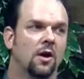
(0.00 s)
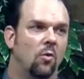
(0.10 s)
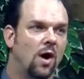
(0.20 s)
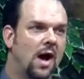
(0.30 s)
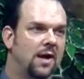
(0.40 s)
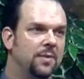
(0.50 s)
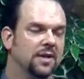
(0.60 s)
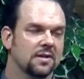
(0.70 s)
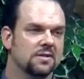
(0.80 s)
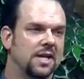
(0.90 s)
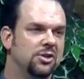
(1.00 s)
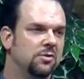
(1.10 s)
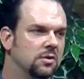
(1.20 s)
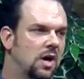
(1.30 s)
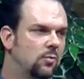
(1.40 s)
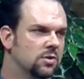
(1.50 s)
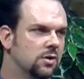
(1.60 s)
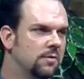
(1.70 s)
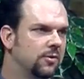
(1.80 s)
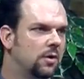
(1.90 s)
Why? Because they knew God was
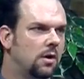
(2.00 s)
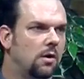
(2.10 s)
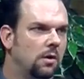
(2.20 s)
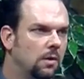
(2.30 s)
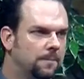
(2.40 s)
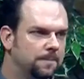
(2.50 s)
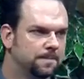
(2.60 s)
over all.